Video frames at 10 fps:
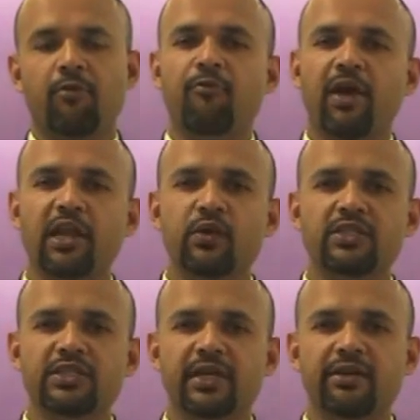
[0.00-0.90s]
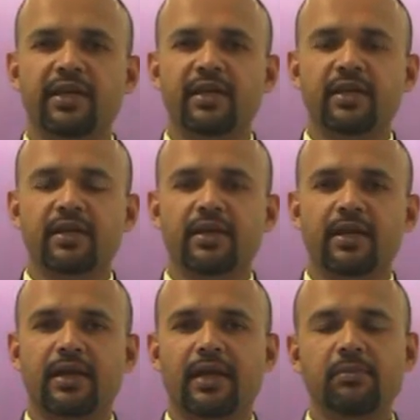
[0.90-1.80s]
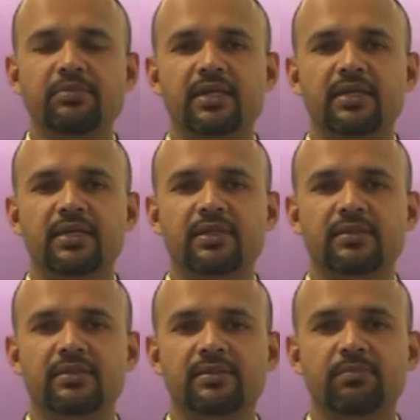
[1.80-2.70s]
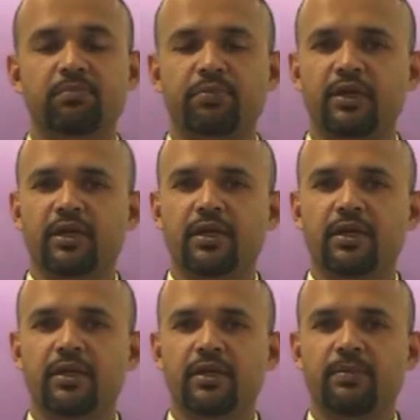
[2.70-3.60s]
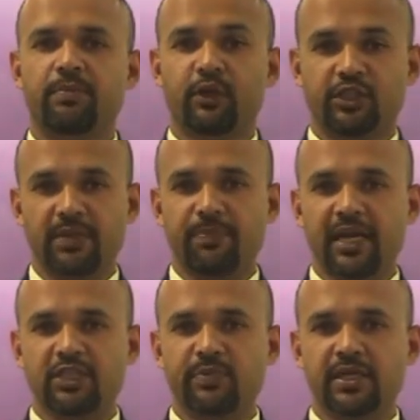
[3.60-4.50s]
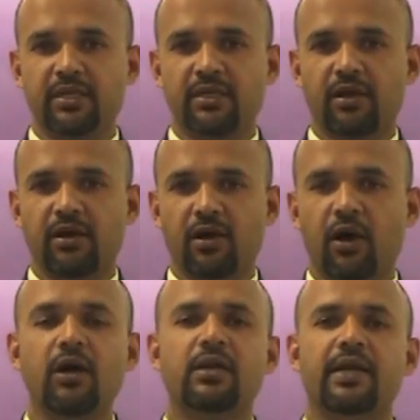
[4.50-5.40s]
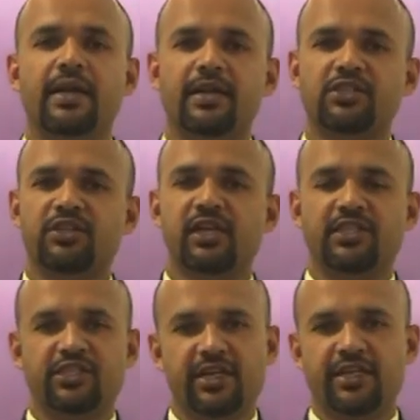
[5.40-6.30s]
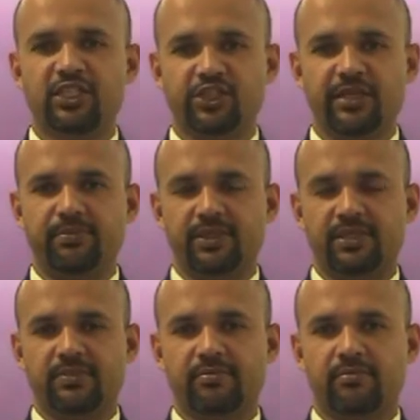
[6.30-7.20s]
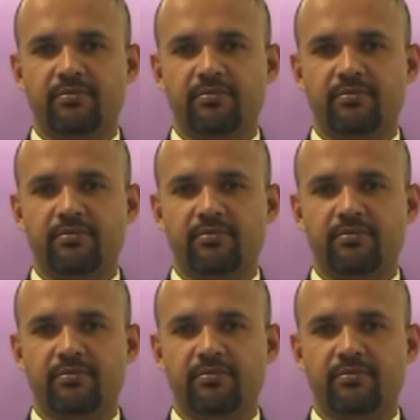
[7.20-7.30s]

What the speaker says: Value engineering comes under project management or industrial engineering streams.